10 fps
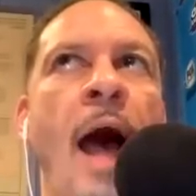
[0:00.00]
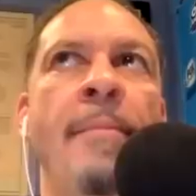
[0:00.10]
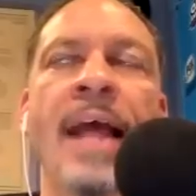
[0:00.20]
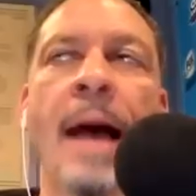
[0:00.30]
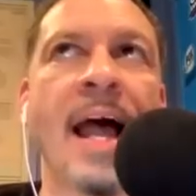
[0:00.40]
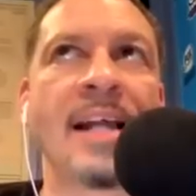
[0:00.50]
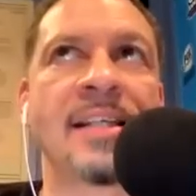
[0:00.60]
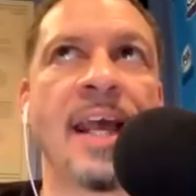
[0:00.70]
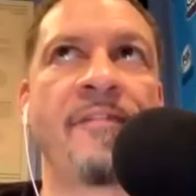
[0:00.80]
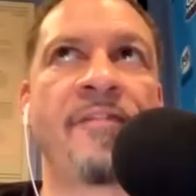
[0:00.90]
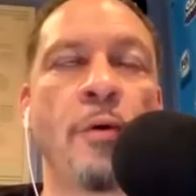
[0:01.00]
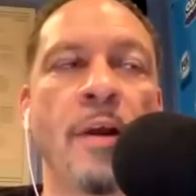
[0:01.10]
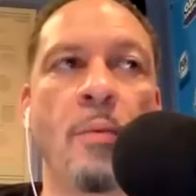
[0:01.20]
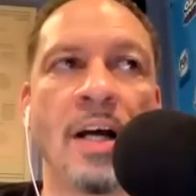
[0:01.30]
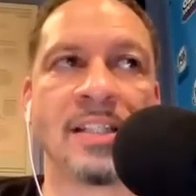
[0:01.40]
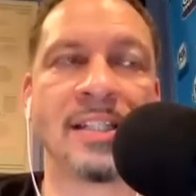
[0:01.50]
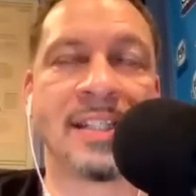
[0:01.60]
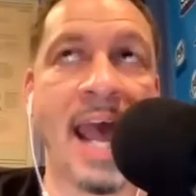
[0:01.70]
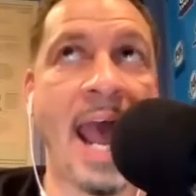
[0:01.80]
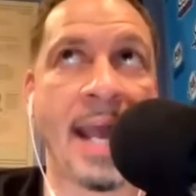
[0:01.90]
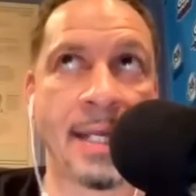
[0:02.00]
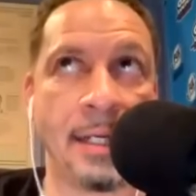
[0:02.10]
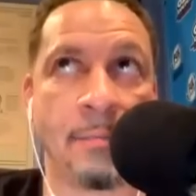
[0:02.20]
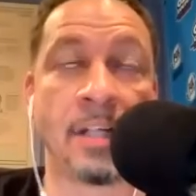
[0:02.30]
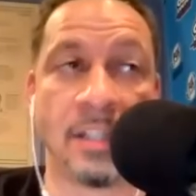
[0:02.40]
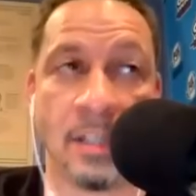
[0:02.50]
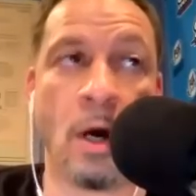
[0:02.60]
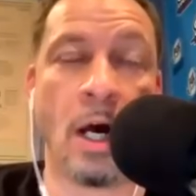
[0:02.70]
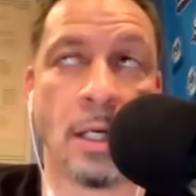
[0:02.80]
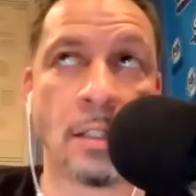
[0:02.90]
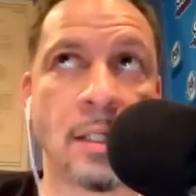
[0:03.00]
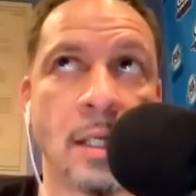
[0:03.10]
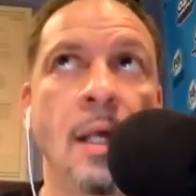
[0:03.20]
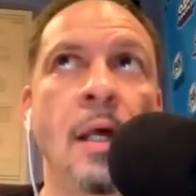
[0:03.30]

I mean, I'm not saying Fury wasn't tagging him because he was,